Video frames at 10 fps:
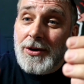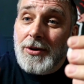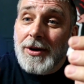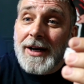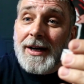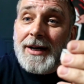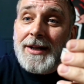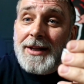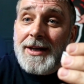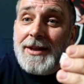you're gonna
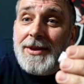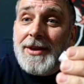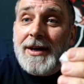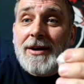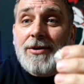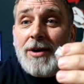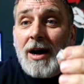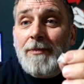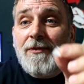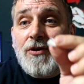clean the
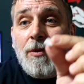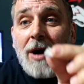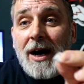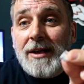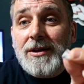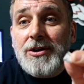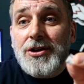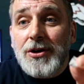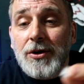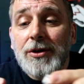crap from under
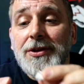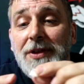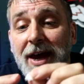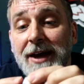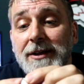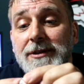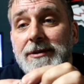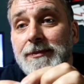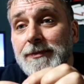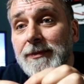your
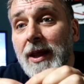nails